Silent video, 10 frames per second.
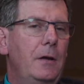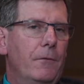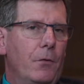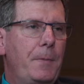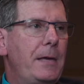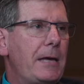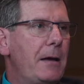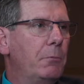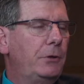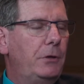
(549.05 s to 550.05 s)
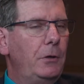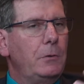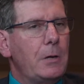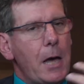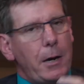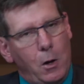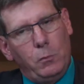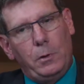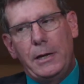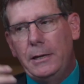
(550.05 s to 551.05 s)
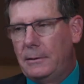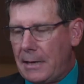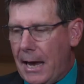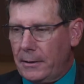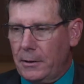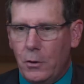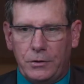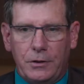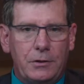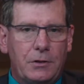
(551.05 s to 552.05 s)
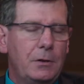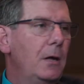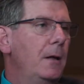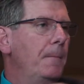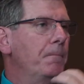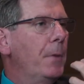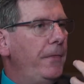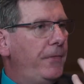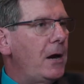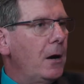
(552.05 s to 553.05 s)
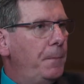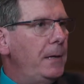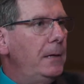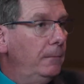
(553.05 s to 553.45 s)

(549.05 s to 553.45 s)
for being able to do not only diagnosis, but therapy.